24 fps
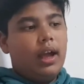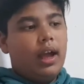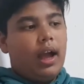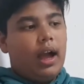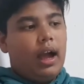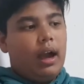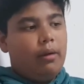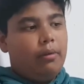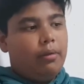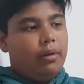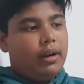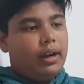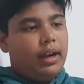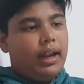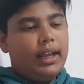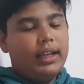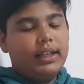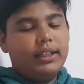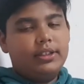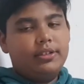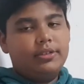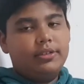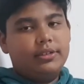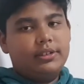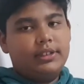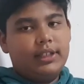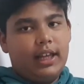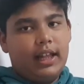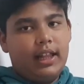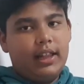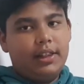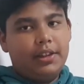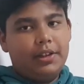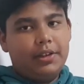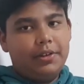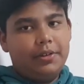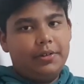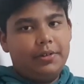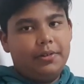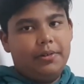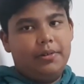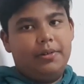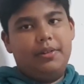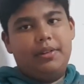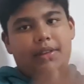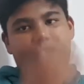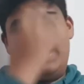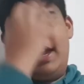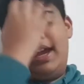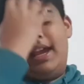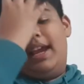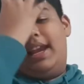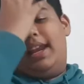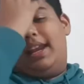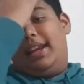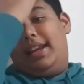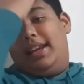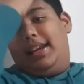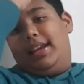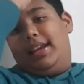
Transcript: I would like to tell you that